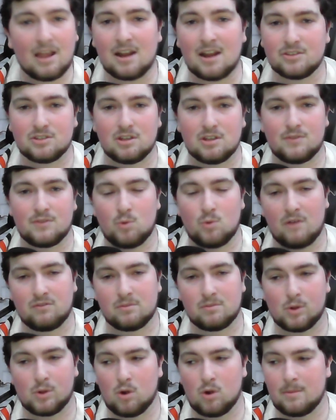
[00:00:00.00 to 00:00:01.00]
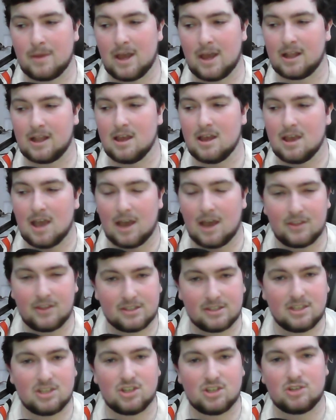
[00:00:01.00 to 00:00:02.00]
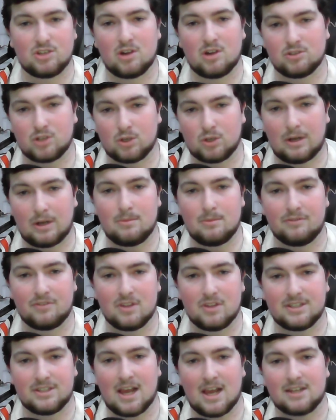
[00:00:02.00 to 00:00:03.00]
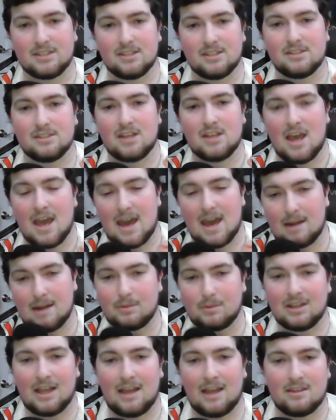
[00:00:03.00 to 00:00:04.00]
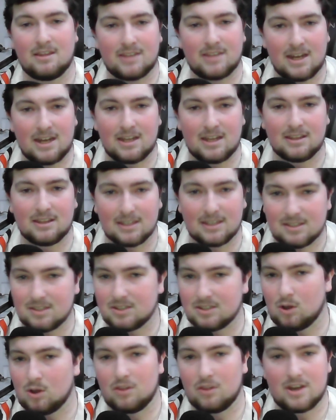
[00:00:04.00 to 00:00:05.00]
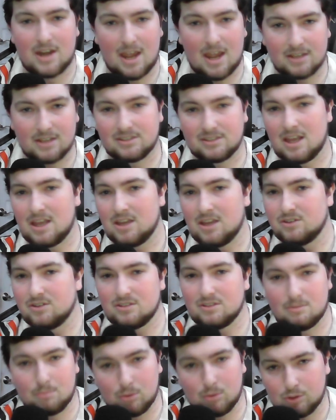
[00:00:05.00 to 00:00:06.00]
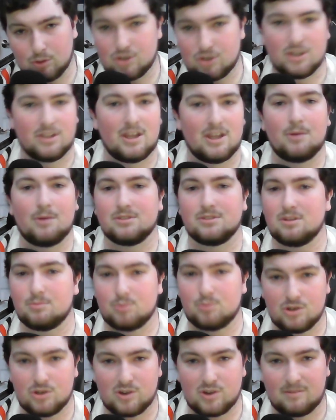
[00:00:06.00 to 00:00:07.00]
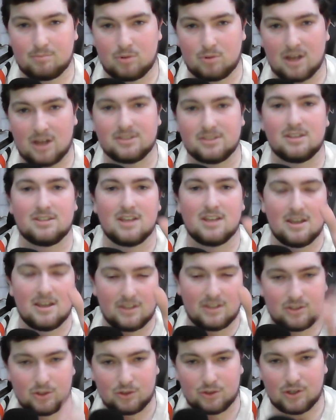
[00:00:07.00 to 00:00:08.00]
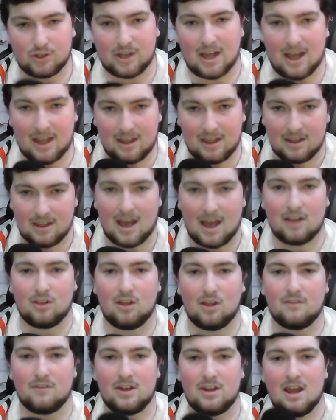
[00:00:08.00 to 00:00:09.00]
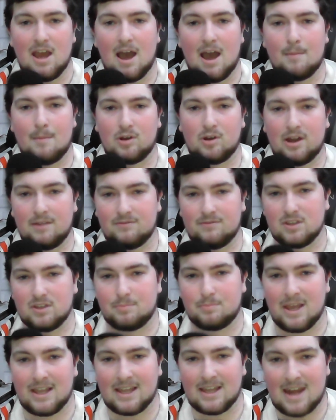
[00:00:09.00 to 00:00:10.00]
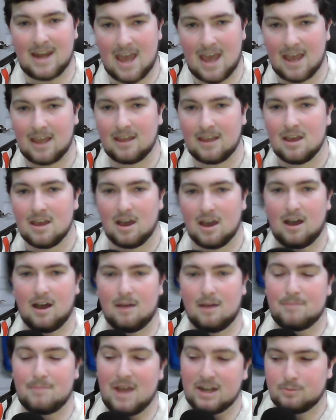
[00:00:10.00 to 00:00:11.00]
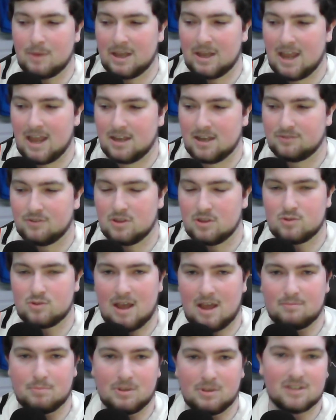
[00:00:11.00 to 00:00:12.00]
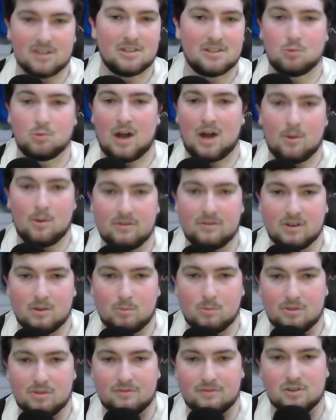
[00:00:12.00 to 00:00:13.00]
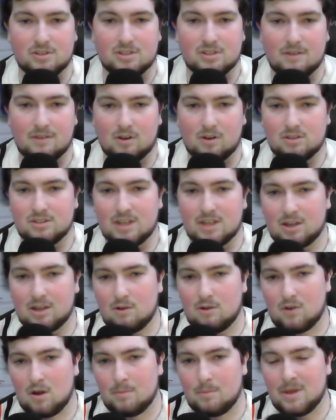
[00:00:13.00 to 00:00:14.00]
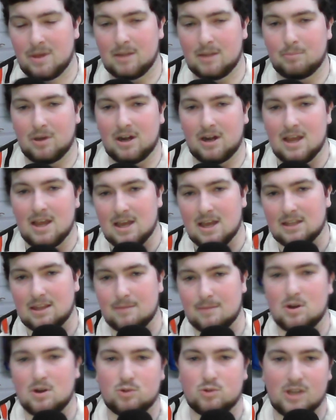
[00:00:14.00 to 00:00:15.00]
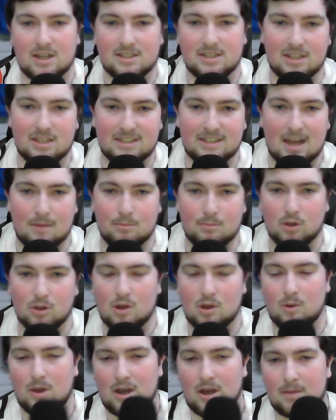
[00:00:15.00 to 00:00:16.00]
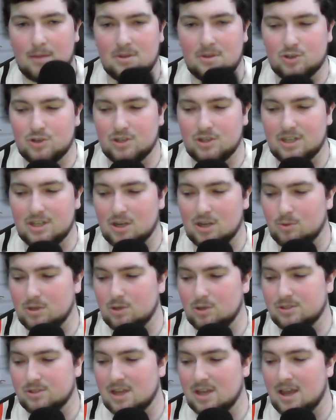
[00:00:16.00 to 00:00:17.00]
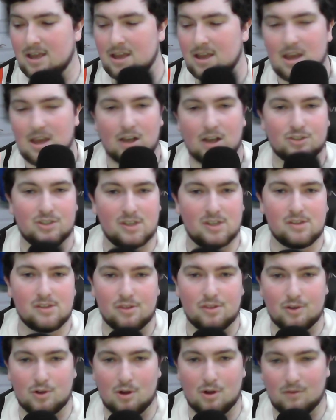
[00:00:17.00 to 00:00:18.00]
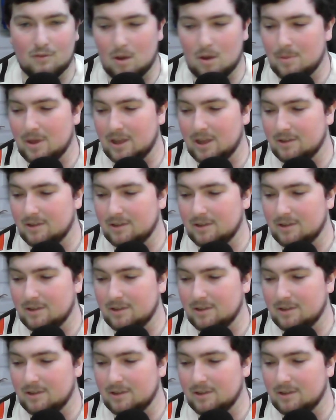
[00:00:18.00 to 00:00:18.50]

A lot of the stuff you want from a quarterback. I think C.J. Stroud's a great move for the Texans, and I'm glad that they didn't listen to all the naysayers and the bullshit that was in the pre-draft process. They took the guy. I love it. I'm going to give this pick an A. Back-to-back A's for the draft because it's what I would have done with the first and second overall pick, but let me know what you guys think down below. I'm interested to hear what you say. I'll see you in the third overall.